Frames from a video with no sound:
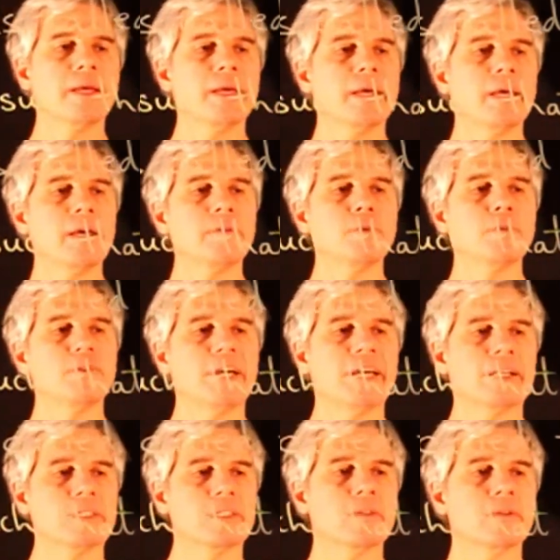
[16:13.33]
f of
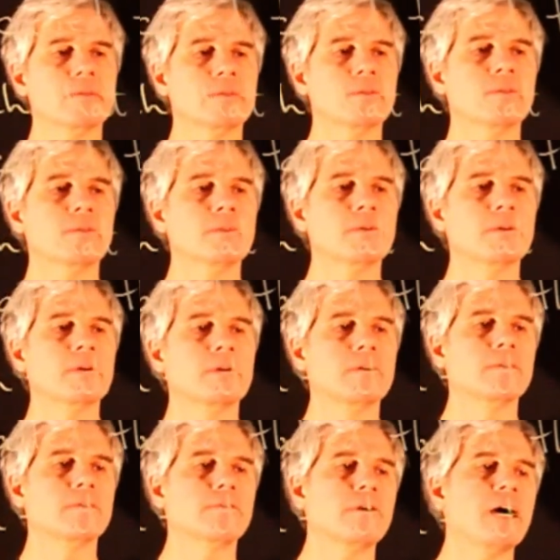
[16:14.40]
x
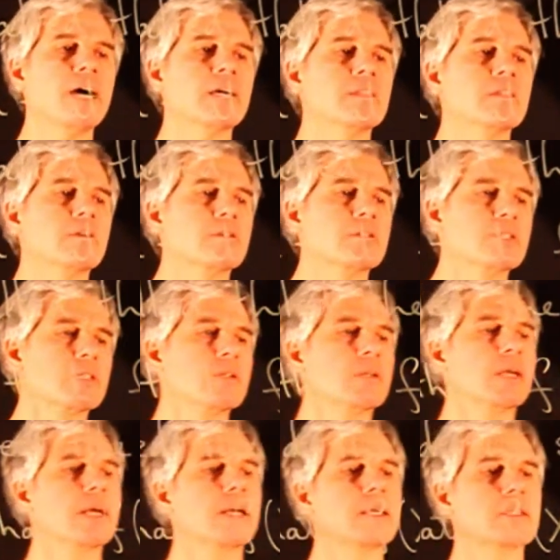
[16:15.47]
factors
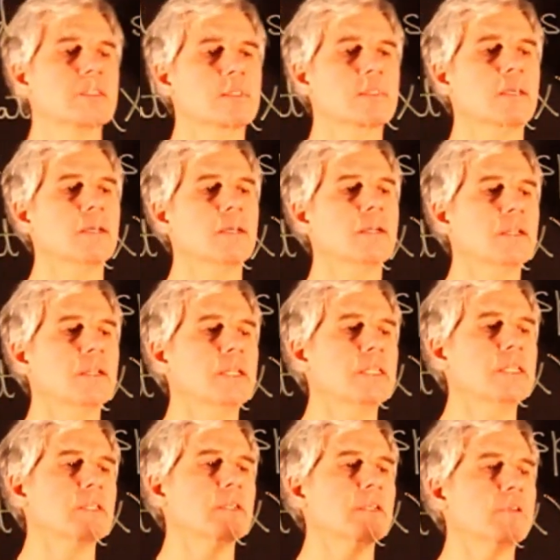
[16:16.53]
as a
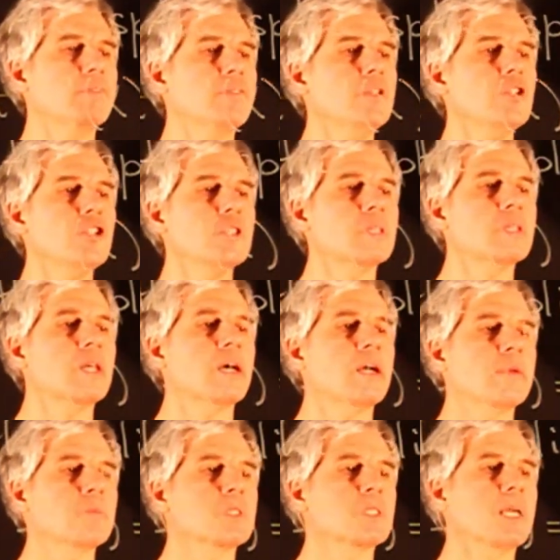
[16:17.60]
leading coefficient
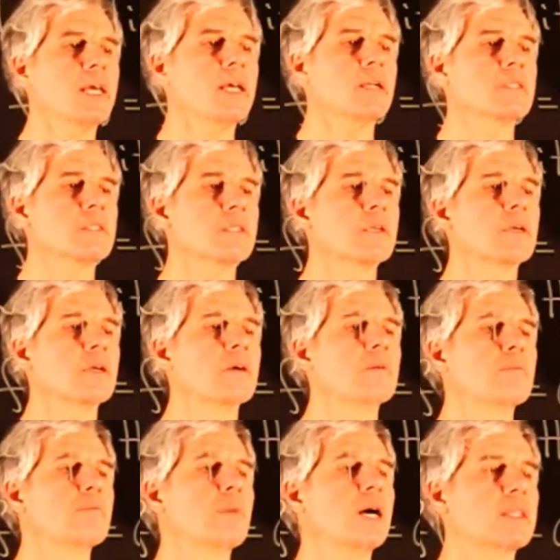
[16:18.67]
times x
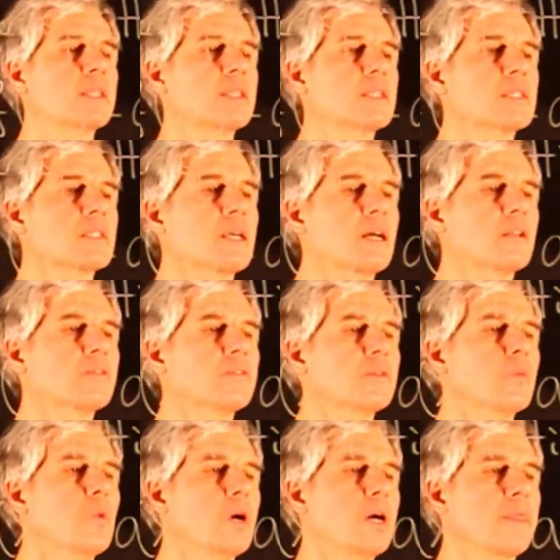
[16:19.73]
minus alpha
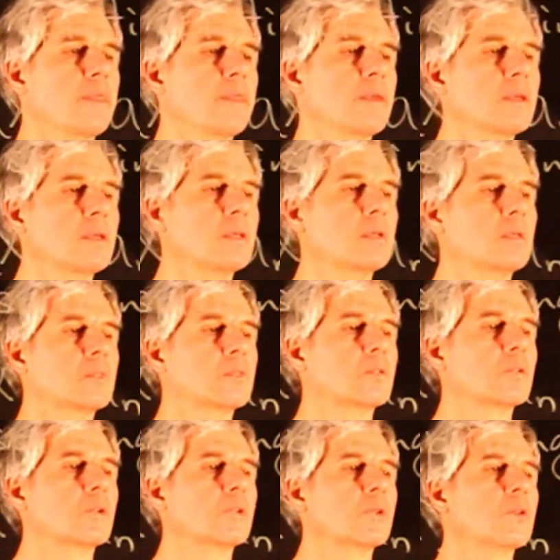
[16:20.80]
1
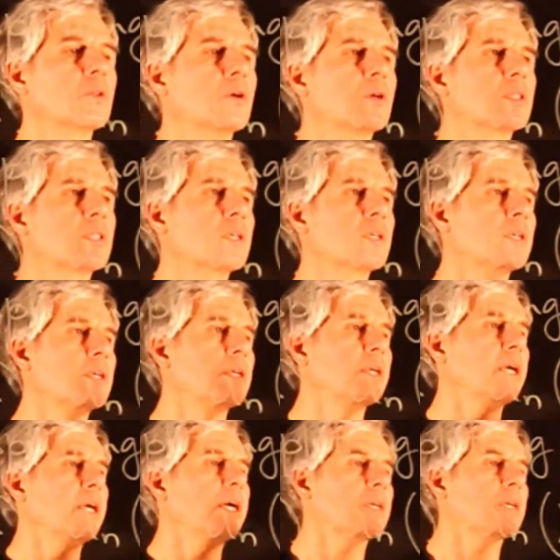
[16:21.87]

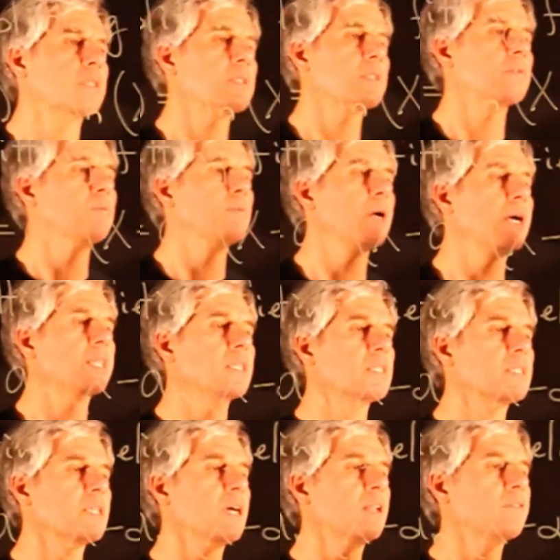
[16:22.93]
x
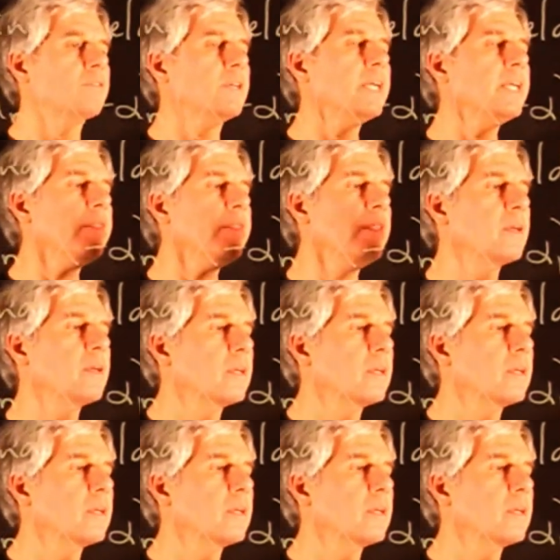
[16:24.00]
minus alpha n,